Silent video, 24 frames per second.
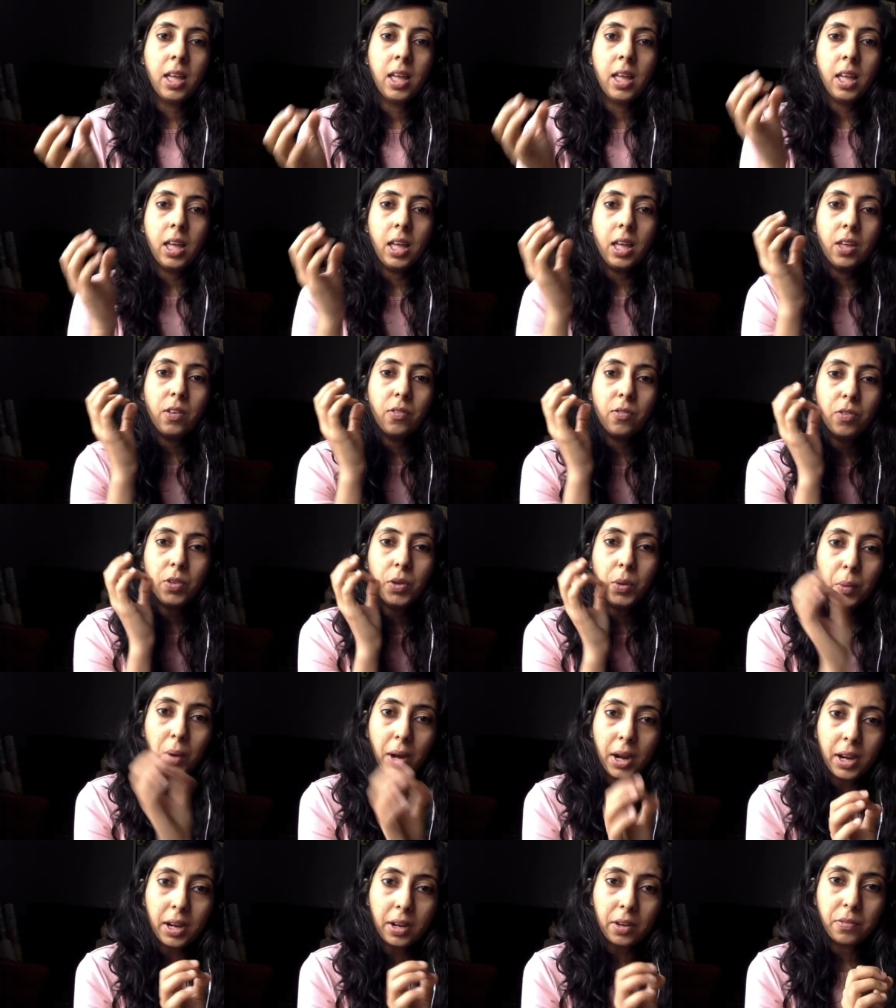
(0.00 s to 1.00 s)
If you
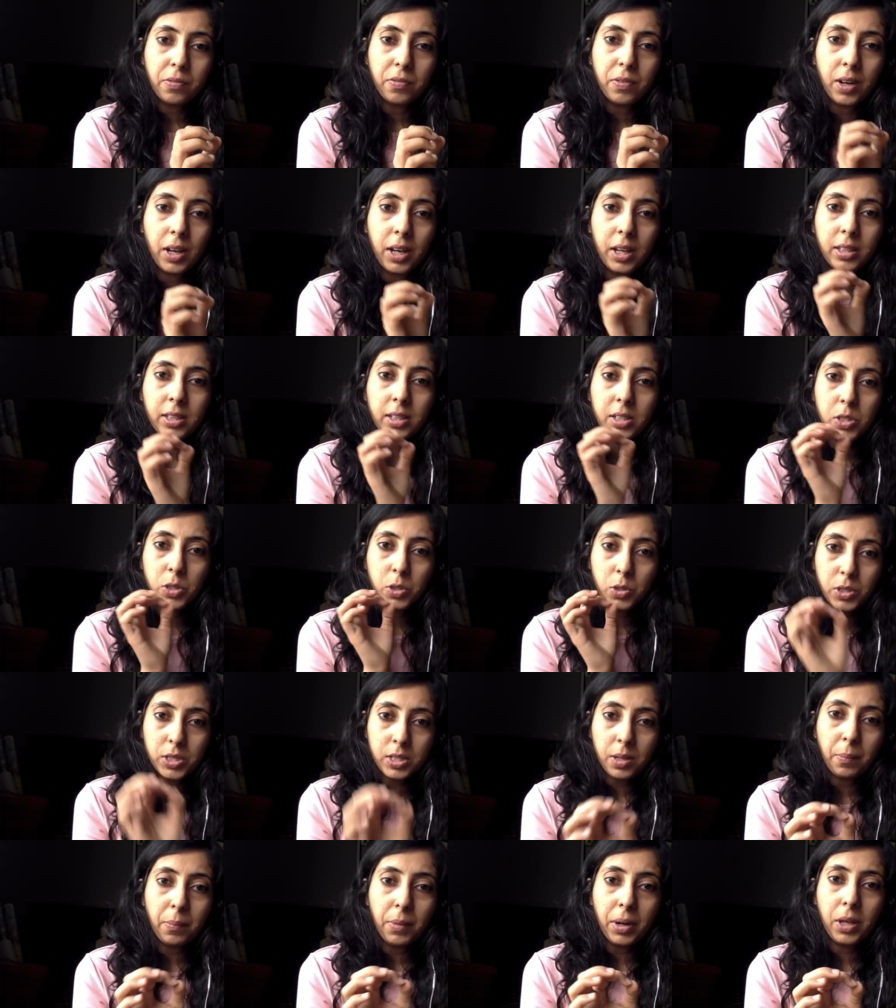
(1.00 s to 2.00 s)
identify that you're
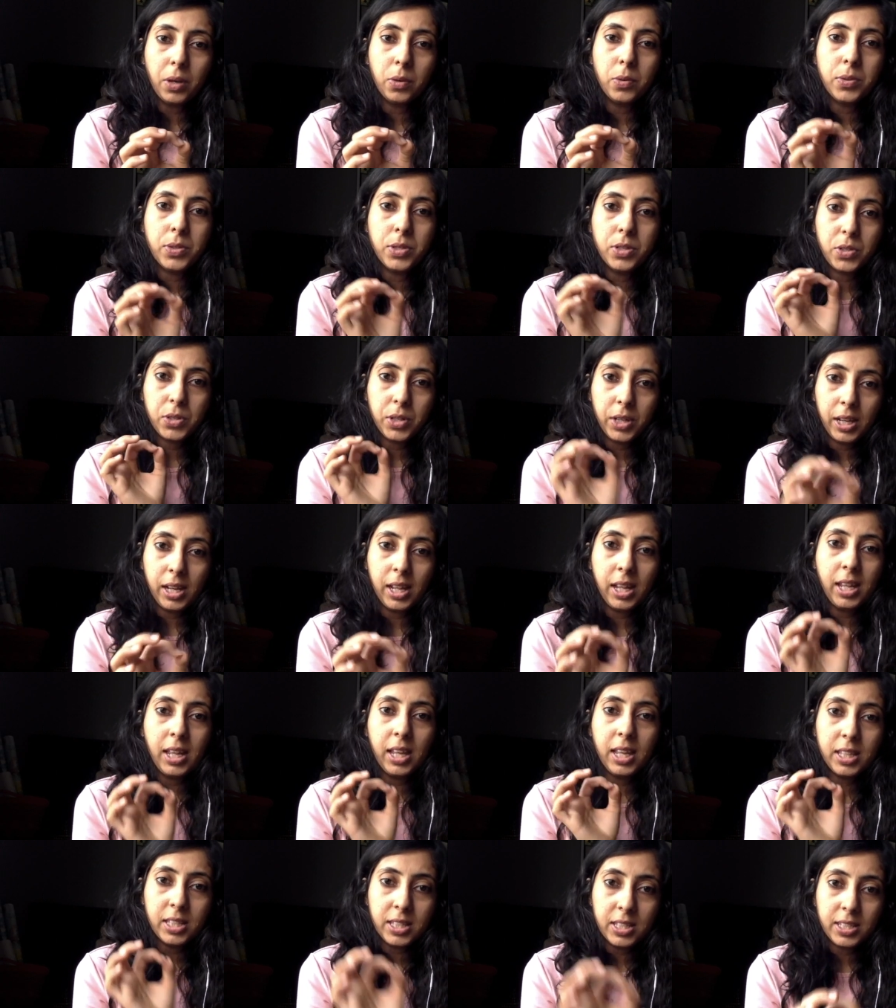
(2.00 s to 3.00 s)
somebody who is
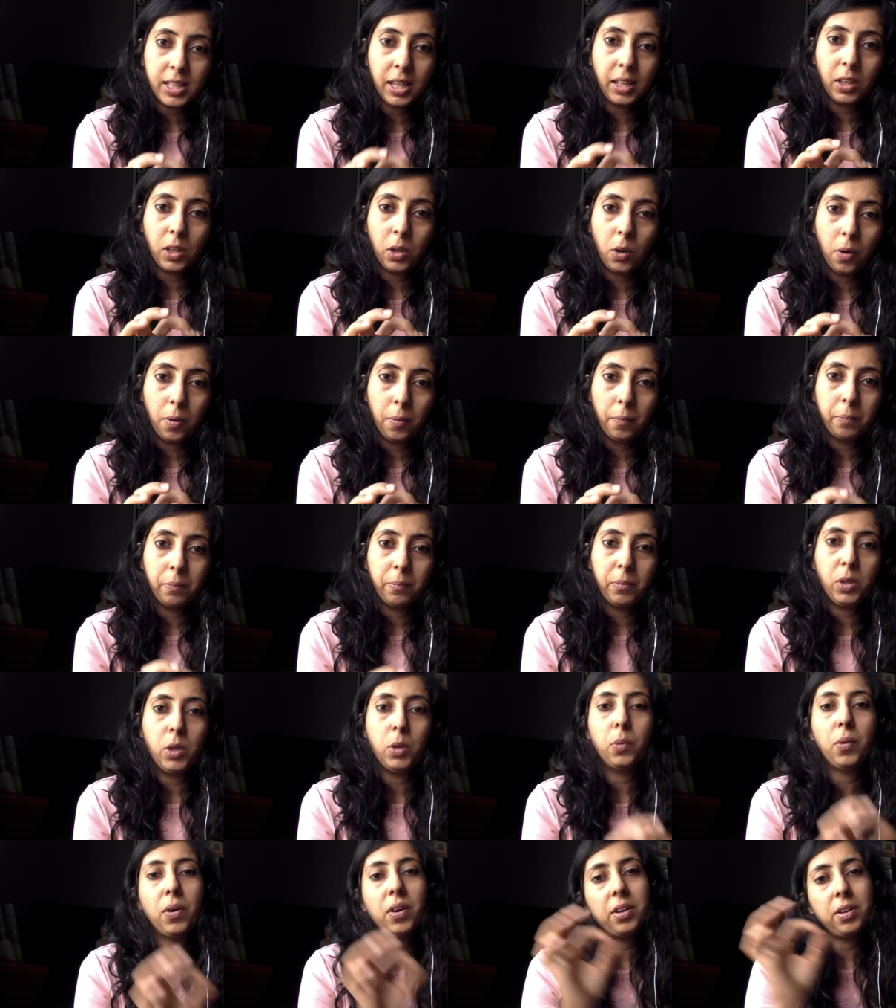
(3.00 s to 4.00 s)
really insecure,
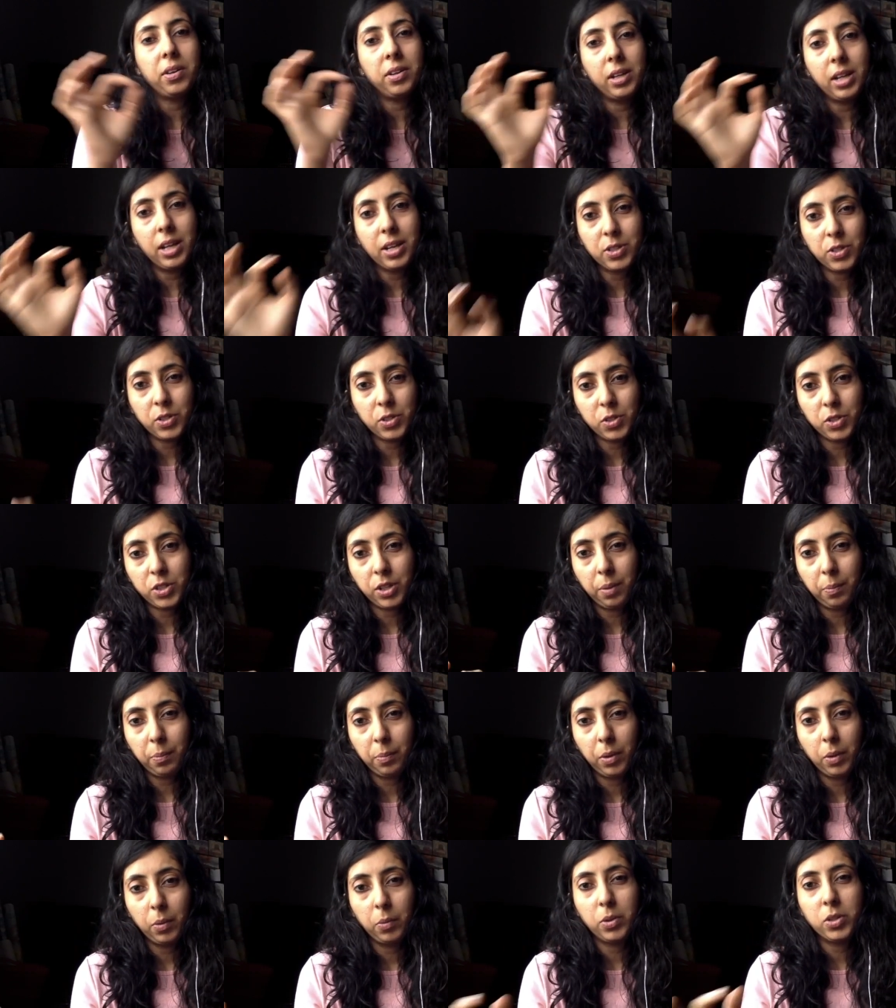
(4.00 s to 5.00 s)
you want a relationship
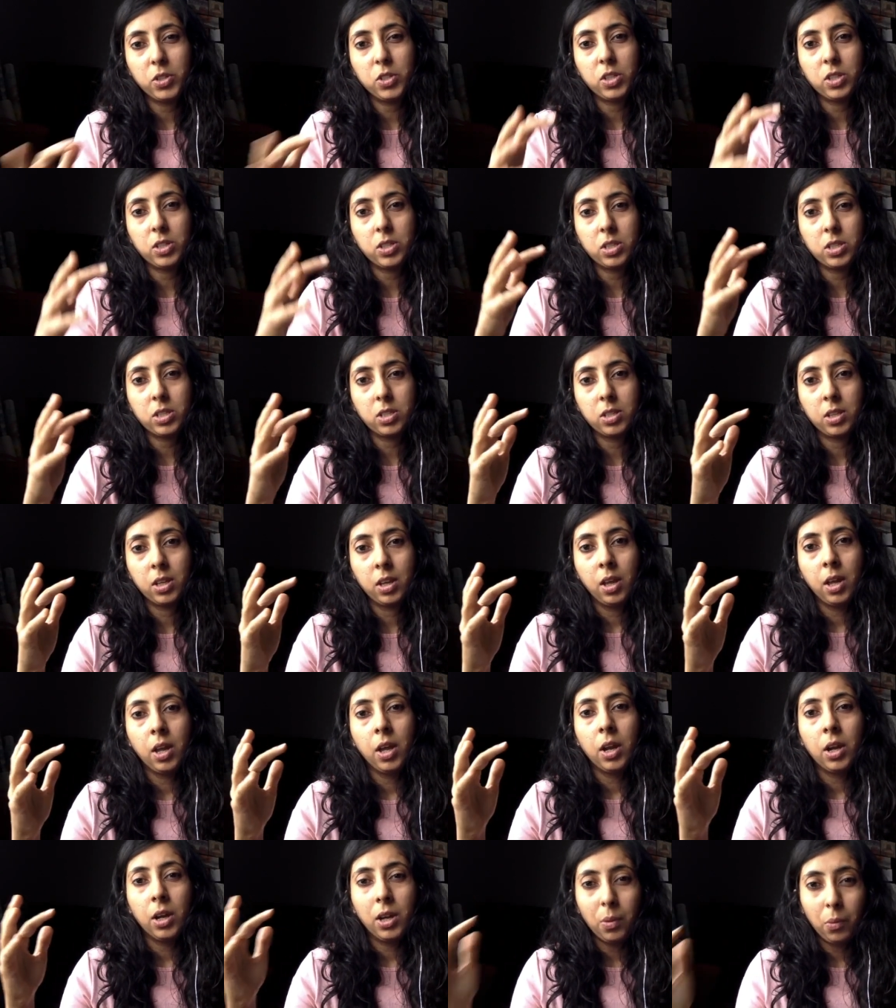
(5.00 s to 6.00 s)
which is
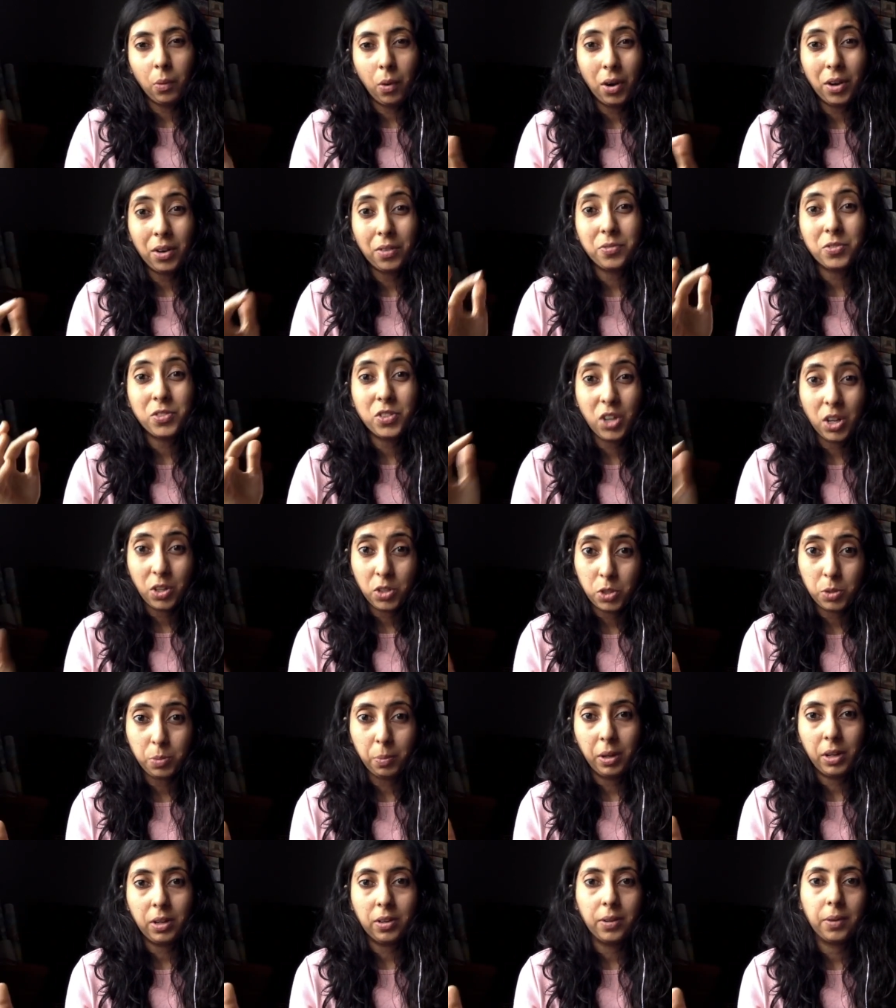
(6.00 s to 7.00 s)
devoid of
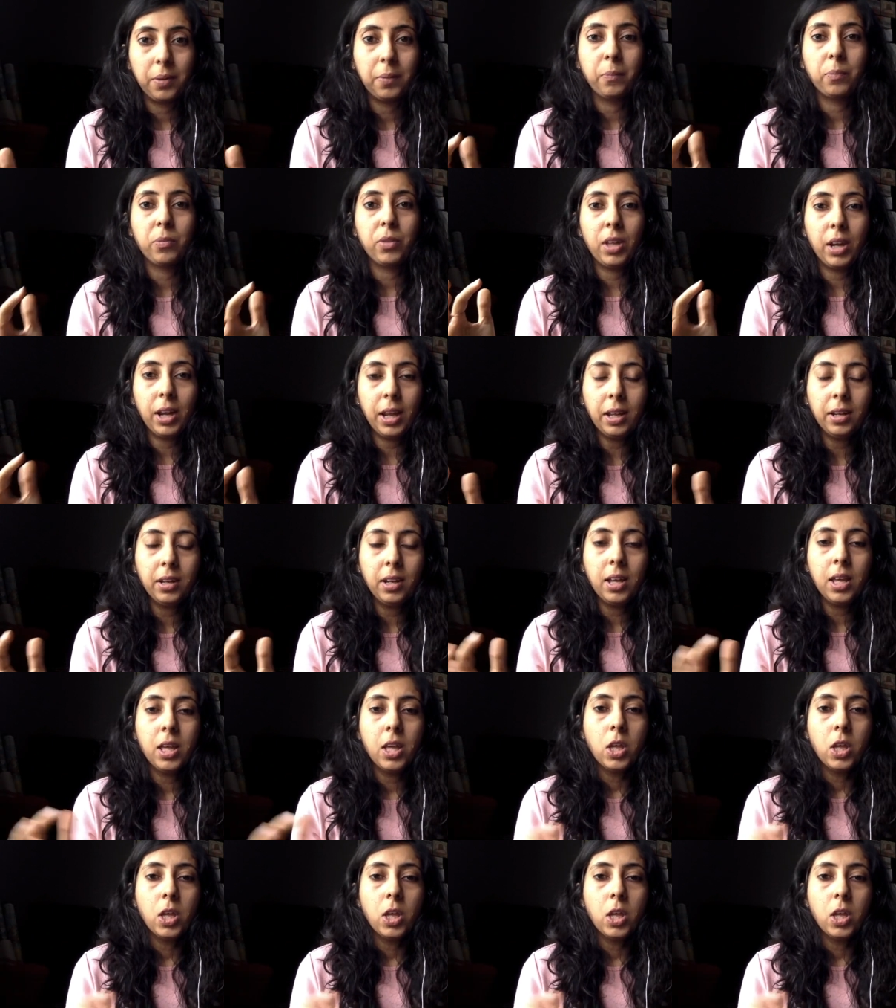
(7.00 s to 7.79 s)
judgment, right?